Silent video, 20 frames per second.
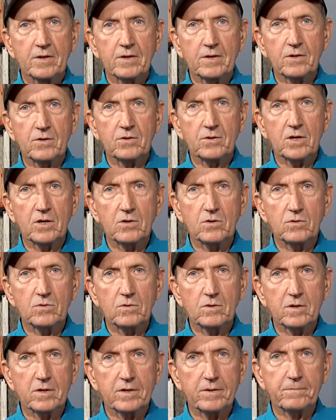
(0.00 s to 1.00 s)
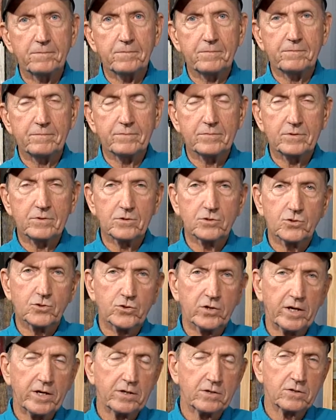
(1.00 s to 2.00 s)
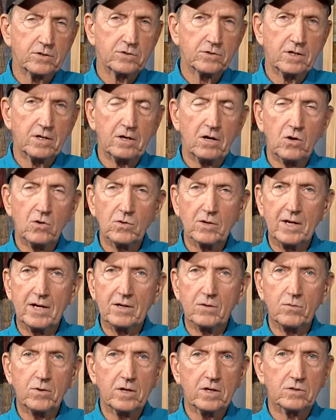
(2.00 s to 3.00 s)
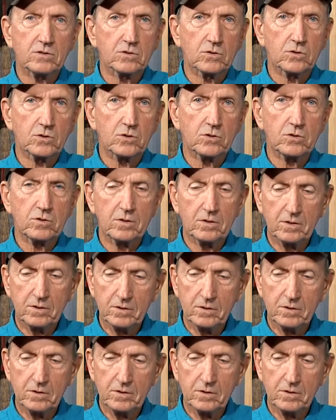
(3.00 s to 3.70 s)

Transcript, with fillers: you know, you. Uh, your trailers, there are all kind of ways secure.